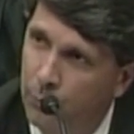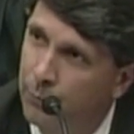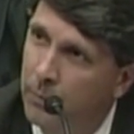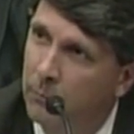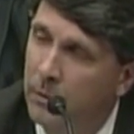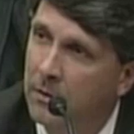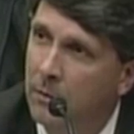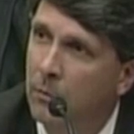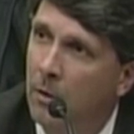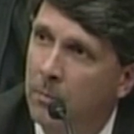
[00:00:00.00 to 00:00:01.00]
but we
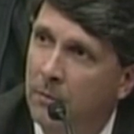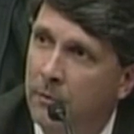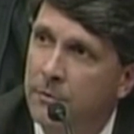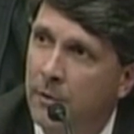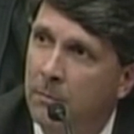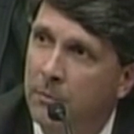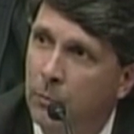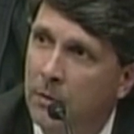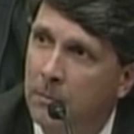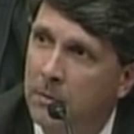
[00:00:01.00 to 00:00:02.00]
think we ought to be able to trade
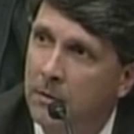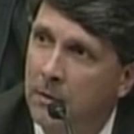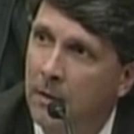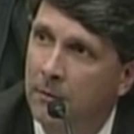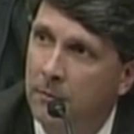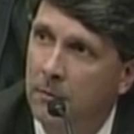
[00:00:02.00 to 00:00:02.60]
between the bid and the ask.